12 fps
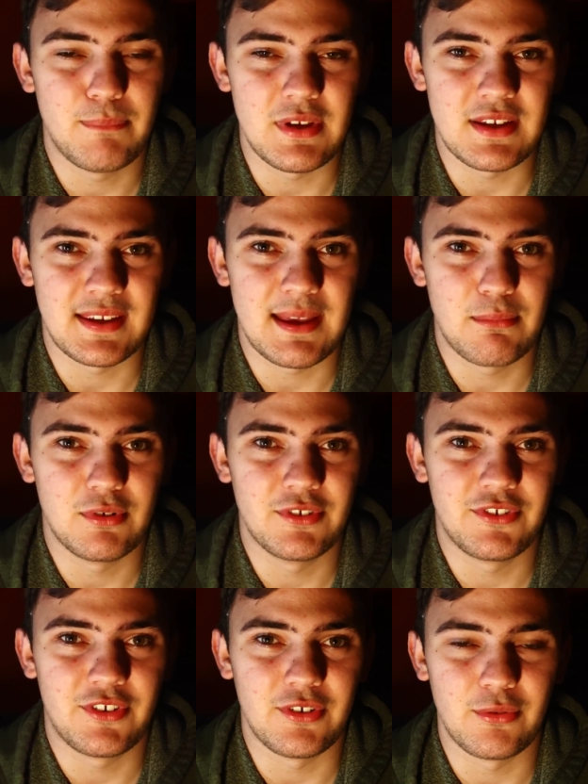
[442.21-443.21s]

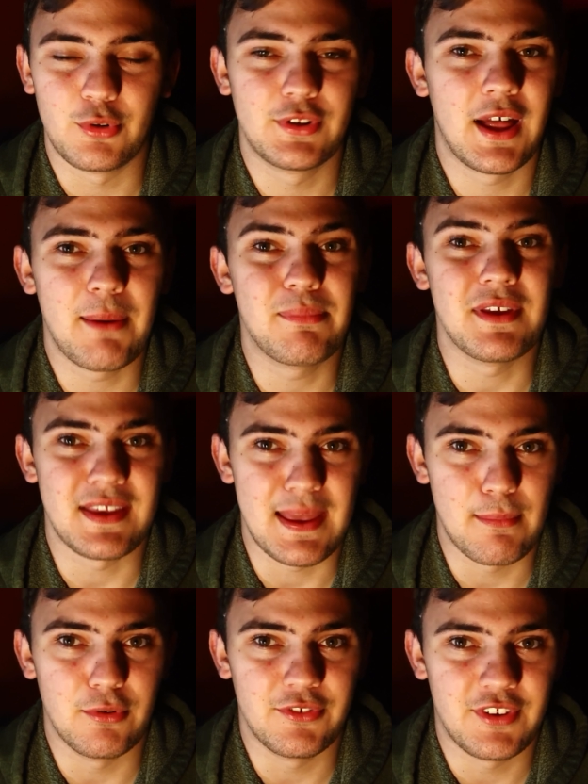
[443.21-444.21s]
Not being
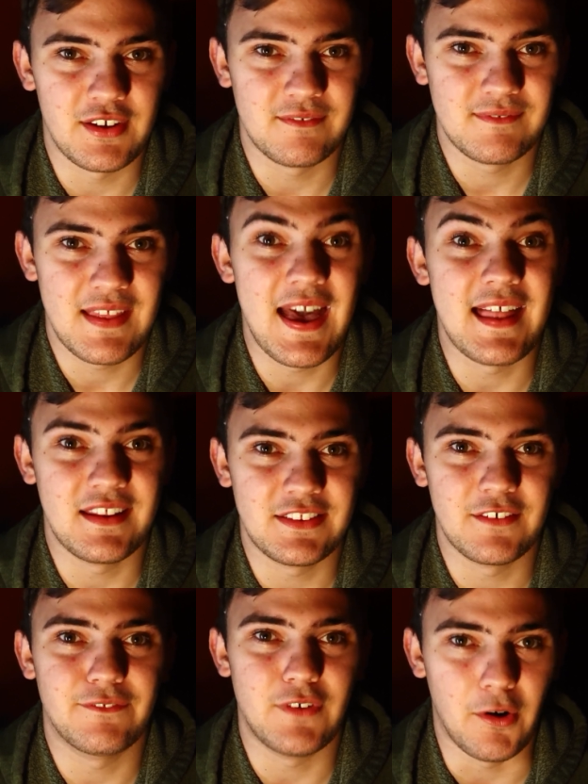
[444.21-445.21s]
able to
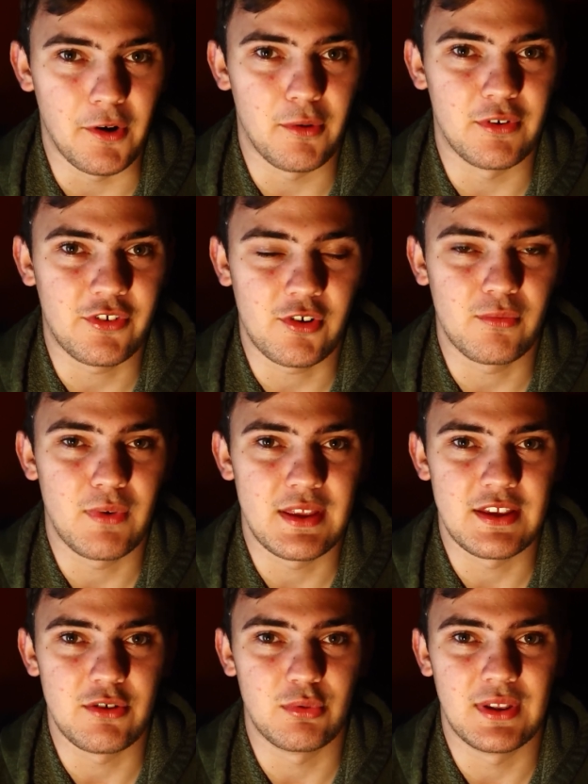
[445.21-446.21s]
edit the photo a certain way
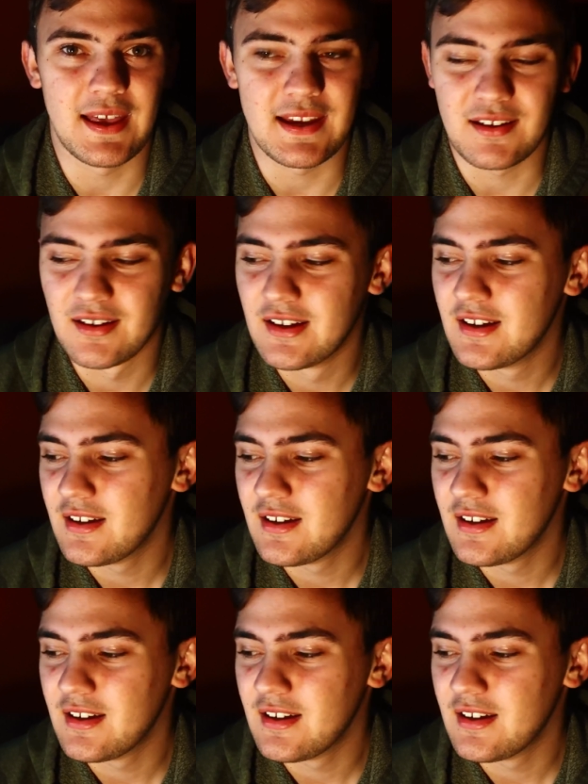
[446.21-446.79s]
that you would like.